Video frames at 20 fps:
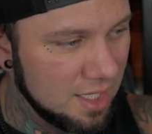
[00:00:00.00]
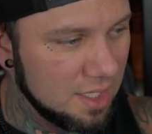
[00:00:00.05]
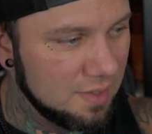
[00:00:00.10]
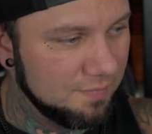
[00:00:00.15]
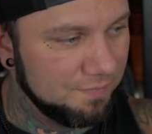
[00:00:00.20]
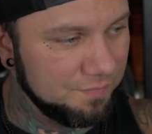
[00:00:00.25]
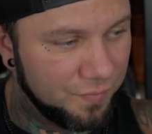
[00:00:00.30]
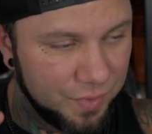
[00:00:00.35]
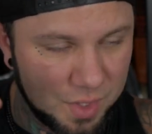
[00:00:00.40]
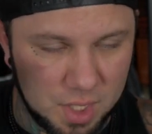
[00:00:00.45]

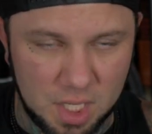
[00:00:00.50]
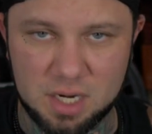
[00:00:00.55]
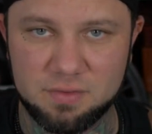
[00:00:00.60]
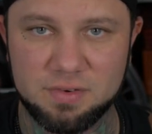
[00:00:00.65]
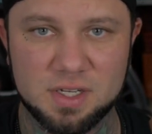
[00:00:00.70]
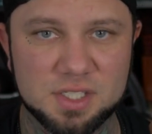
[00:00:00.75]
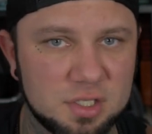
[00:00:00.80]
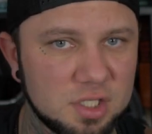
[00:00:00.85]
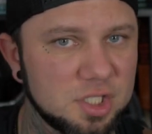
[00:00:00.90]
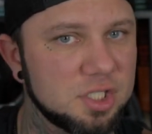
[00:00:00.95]
None of
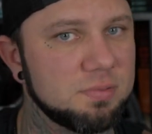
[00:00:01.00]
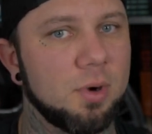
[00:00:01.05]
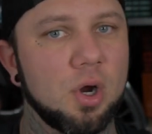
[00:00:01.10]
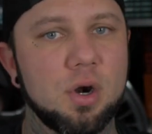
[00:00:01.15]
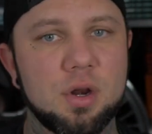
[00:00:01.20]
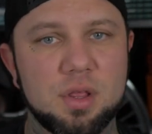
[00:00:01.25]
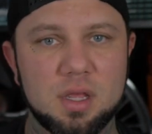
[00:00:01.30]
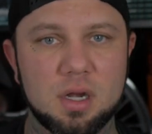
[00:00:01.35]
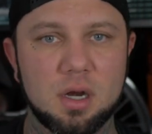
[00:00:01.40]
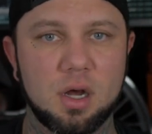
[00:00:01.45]
us are
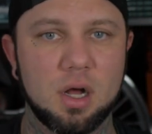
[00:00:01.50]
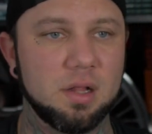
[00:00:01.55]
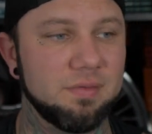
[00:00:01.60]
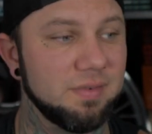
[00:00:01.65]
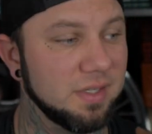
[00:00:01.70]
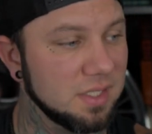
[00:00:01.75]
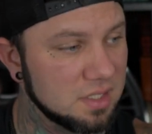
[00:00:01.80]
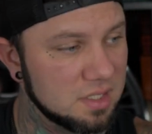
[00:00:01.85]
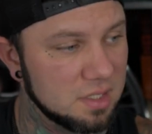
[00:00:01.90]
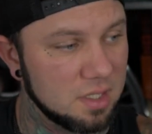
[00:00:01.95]
smarter than all of
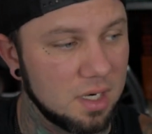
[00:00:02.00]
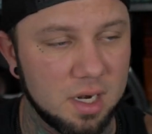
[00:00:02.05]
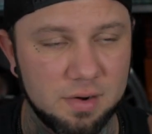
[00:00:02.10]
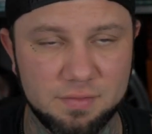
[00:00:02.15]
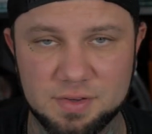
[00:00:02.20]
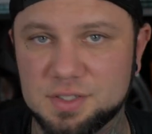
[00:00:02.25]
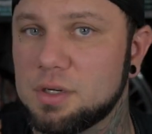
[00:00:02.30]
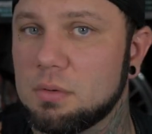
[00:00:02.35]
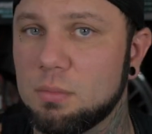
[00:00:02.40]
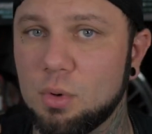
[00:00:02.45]
us. None of
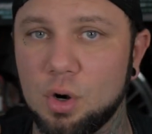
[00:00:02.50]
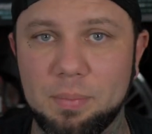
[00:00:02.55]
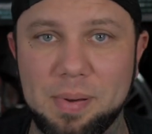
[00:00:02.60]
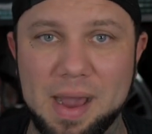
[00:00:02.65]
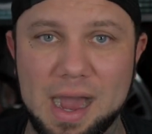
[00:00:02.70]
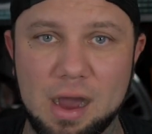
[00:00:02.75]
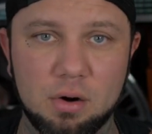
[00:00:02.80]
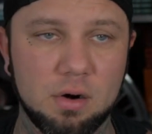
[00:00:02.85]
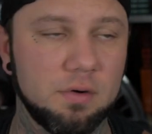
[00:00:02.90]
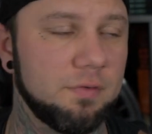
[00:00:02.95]
us are more
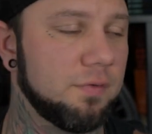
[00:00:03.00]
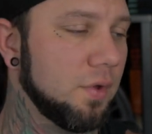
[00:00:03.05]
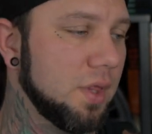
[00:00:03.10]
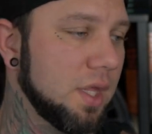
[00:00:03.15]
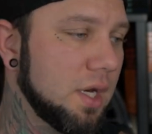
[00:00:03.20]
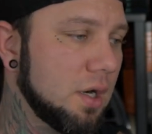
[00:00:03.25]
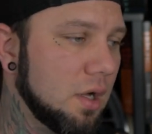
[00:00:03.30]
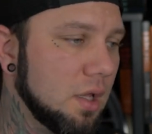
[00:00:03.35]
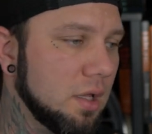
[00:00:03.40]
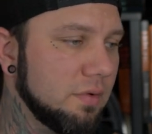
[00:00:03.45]
powerful
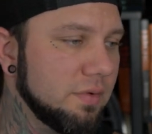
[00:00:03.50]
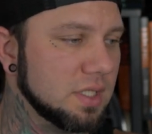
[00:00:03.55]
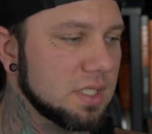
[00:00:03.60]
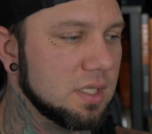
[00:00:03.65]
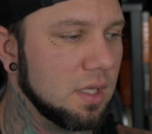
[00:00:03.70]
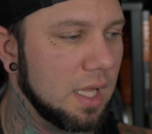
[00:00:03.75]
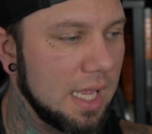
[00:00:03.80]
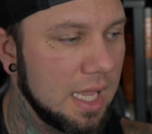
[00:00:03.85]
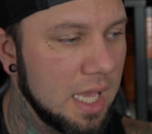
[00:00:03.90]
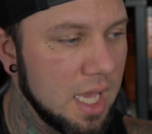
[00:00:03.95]
than all of us.
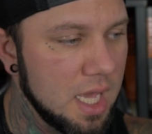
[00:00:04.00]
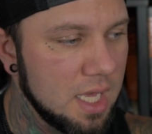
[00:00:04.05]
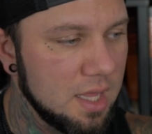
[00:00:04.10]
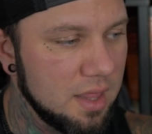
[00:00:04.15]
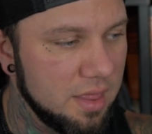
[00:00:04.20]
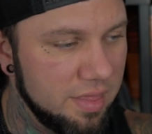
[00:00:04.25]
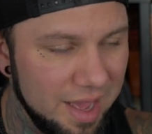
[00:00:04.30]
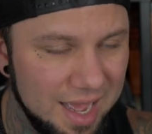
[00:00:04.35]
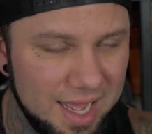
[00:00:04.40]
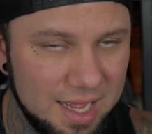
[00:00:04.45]

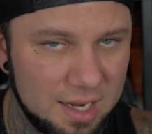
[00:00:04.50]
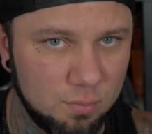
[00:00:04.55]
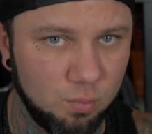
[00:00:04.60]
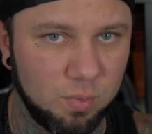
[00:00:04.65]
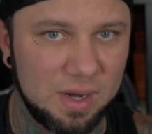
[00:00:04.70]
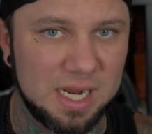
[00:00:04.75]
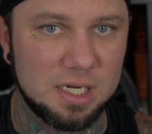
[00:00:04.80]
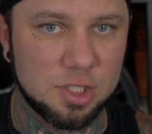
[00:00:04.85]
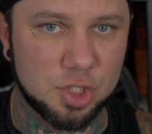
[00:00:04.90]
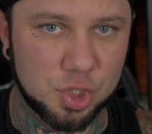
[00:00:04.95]
That,
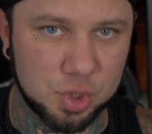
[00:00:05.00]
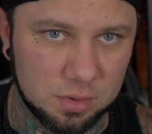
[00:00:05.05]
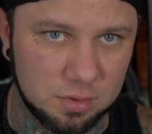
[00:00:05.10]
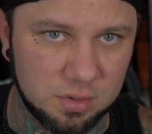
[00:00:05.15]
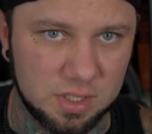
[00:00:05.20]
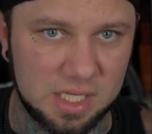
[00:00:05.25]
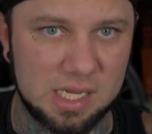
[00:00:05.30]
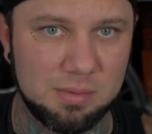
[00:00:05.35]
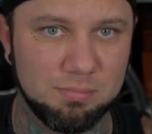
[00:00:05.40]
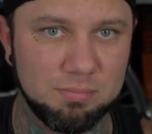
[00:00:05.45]
we
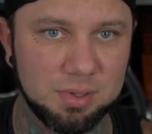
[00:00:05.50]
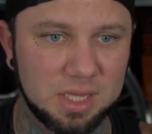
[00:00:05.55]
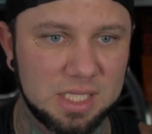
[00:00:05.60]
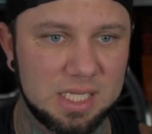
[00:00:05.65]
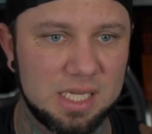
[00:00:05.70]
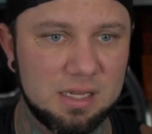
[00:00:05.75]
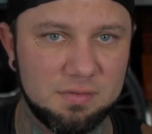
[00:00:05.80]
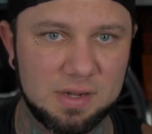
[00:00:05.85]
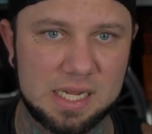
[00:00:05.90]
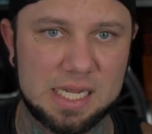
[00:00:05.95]
truly
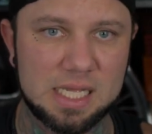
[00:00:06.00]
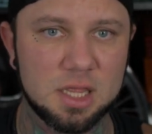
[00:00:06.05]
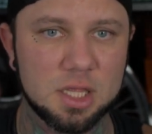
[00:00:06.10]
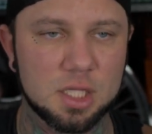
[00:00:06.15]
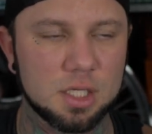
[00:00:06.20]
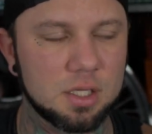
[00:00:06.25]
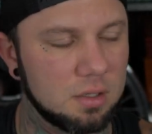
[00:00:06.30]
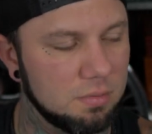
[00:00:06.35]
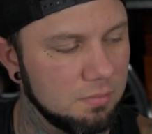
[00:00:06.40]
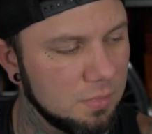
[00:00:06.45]
believe in
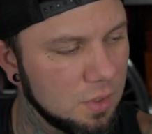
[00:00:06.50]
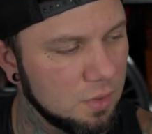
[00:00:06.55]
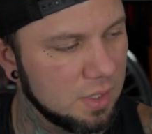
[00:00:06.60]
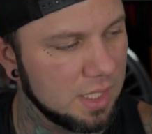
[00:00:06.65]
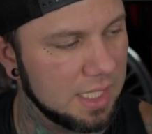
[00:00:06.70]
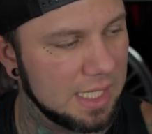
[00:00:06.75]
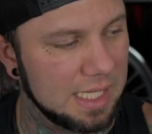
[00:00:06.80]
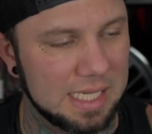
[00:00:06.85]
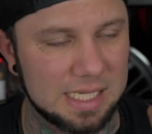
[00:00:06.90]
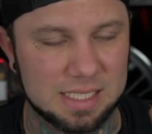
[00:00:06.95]
the
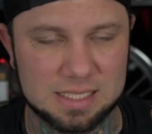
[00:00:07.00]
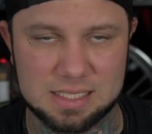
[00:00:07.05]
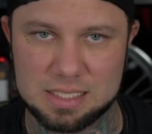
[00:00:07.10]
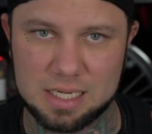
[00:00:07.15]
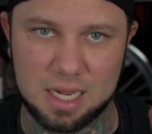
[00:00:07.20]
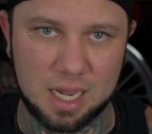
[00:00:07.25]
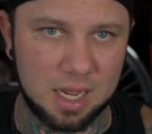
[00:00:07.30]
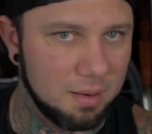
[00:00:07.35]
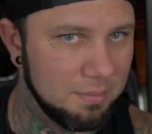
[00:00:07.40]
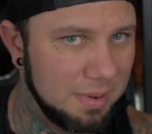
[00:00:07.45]
community. It's
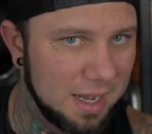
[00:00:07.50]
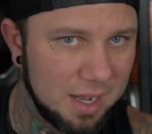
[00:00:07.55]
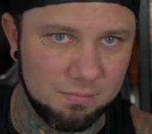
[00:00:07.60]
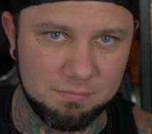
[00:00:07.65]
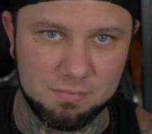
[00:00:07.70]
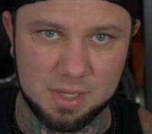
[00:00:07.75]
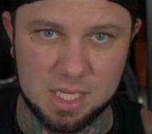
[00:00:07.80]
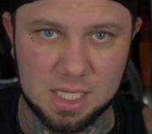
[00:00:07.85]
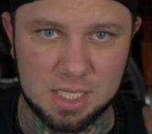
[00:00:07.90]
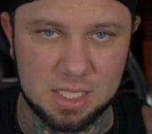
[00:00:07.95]
not about
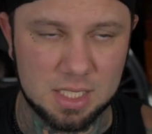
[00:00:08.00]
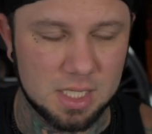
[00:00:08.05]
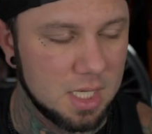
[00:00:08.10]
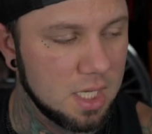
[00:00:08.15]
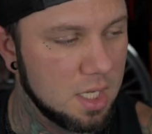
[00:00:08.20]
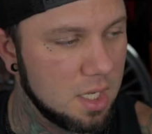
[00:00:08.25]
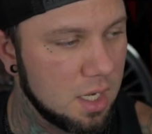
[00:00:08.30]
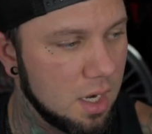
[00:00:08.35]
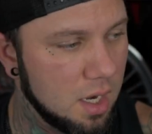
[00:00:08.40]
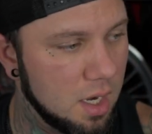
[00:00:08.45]
me.
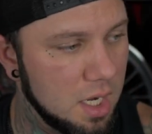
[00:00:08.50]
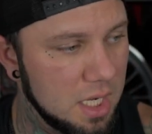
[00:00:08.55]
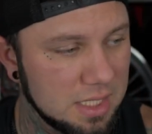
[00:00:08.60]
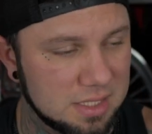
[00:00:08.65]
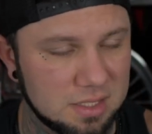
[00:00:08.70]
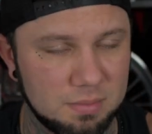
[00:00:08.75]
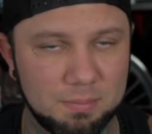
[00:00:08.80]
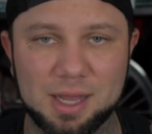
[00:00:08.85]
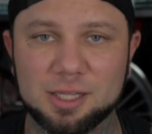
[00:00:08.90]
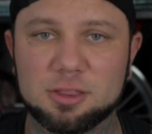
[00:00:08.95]

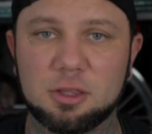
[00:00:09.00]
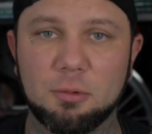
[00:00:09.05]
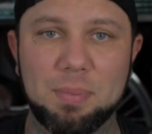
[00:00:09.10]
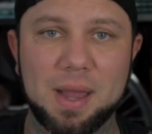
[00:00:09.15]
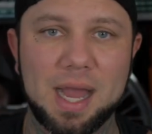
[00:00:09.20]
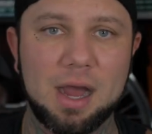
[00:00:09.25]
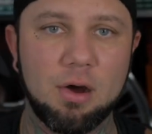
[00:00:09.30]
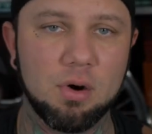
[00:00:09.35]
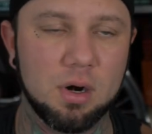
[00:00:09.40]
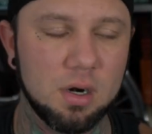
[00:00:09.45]
It's about the
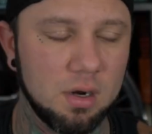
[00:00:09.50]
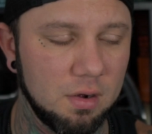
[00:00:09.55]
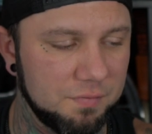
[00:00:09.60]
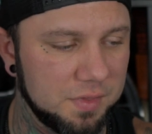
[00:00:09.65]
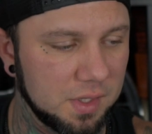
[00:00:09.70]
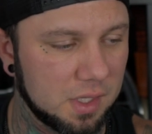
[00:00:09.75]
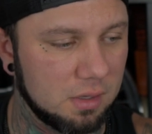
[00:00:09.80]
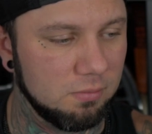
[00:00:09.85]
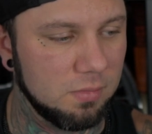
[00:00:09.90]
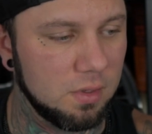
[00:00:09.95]
power of
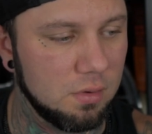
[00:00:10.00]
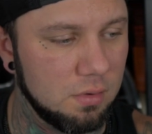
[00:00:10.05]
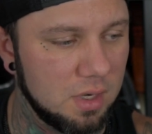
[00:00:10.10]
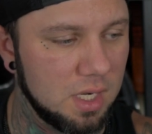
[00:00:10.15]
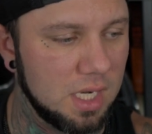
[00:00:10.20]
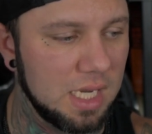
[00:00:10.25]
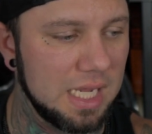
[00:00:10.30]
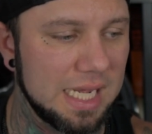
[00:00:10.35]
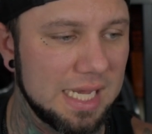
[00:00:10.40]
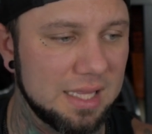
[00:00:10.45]
the
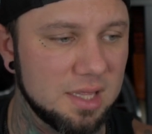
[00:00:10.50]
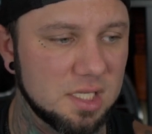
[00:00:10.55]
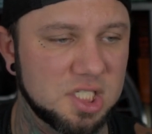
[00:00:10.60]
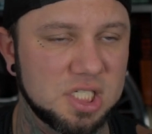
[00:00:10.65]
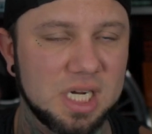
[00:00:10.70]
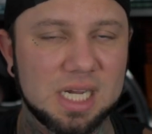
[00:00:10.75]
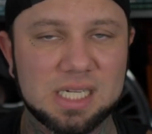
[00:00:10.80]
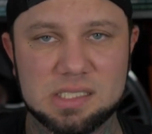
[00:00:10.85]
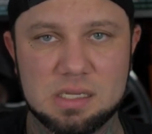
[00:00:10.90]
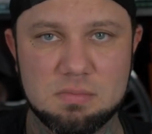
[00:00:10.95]
community and the
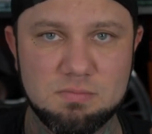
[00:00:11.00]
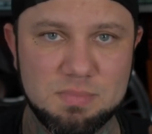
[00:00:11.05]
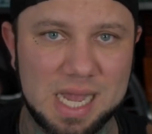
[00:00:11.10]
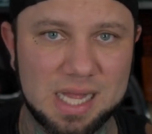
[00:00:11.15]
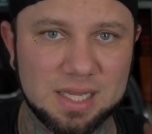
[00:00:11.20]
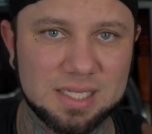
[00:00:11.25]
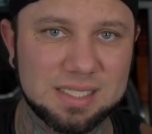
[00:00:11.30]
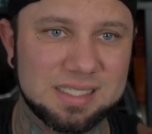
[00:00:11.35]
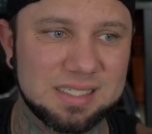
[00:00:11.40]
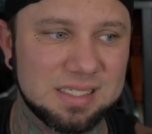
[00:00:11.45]
checks and
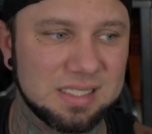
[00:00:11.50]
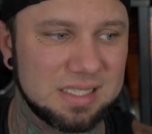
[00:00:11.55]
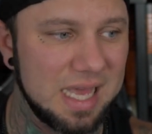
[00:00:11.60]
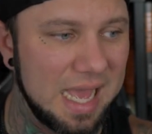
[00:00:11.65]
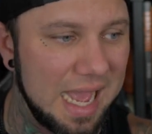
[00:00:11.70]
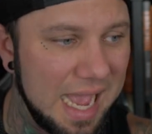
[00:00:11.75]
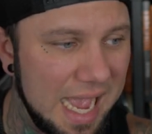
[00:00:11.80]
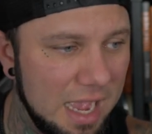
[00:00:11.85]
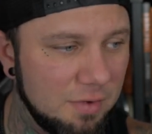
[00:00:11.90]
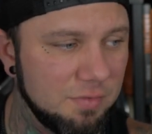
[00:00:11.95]
balances that
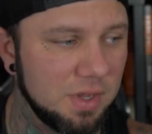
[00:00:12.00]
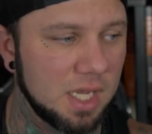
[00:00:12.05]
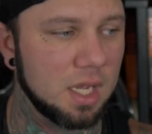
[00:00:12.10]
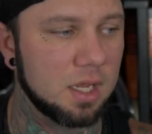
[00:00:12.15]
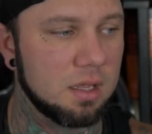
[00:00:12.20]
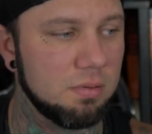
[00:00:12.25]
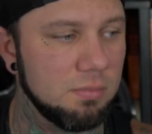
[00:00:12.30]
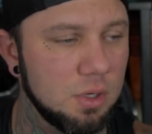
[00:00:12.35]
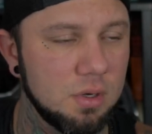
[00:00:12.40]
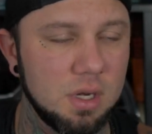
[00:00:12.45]
having a
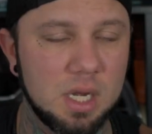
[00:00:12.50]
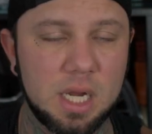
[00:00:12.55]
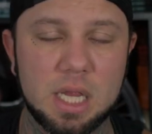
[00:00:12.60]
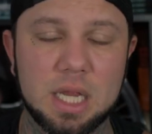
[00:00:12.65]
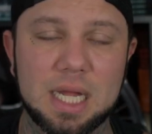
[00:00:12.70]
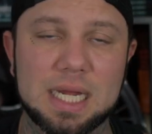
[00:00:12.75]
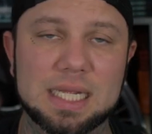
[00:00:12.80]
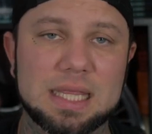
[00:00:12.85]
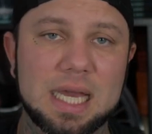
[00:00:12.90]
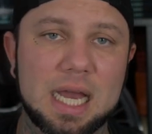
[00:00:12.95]
community
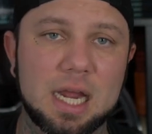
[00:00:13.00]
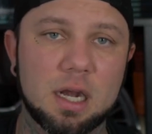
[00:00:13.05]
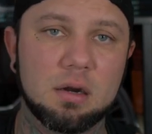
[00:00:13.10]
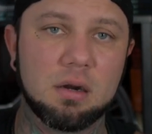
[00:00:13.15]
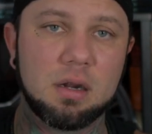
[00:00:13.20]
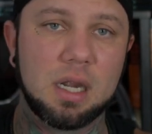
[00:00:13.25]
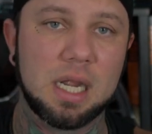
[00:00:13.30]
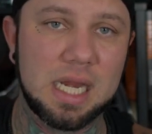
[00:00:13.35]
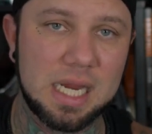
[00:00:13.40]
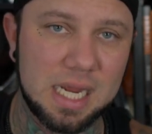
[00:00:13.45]
like that
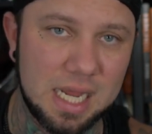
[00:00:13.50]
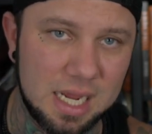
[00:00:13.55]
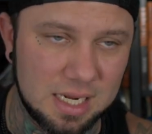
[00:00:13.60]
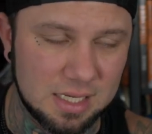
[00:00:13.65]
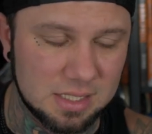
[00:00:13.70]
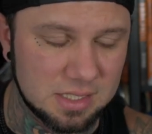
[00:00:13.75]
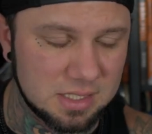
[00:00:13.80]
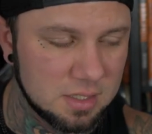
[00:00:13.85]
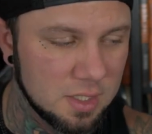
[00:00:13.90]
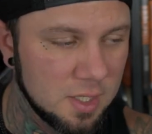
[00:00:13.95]

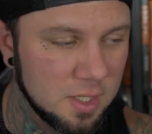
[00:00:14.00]
creates.